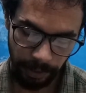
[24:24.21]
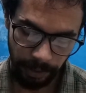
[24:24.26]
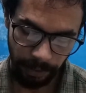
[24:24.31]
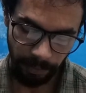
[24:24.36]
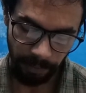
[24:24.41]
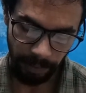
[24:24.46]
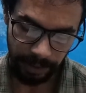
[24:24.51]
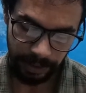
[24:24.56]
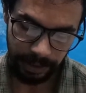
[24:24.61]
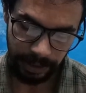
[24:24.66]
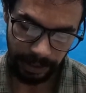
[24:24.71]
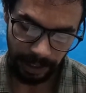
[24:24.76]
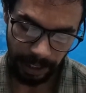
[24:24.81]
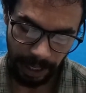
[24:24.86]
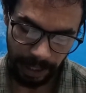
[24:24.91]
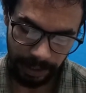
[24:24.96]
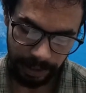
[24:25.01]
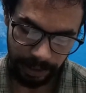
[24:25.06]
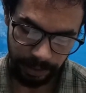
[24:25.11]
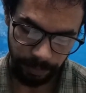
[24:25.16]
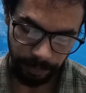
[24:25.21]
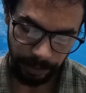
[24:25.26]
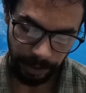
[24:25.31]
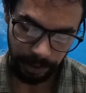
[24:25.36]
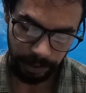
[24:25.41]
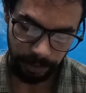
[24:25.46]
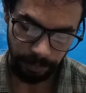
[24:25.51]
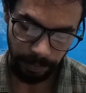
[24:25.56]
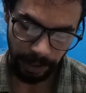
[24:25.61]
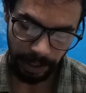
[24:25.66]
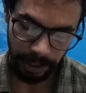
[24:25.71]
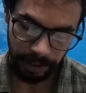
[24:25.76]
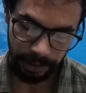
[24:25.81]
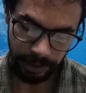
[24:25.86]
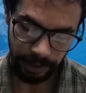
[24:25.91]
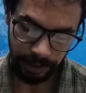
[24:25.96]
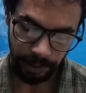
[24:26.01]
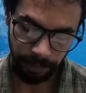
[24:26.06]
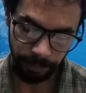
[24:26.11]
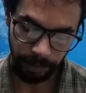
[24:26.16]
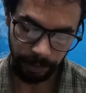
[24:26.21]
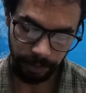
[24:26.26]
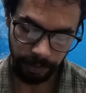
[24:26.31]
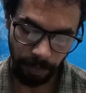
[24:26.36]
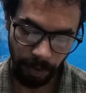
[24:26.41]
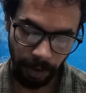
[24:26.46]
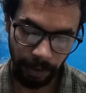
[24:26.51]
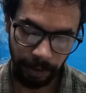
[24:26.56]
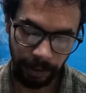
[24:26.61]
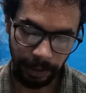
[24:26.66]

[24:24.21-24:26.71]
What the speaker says: When she had his breast bare, she took the small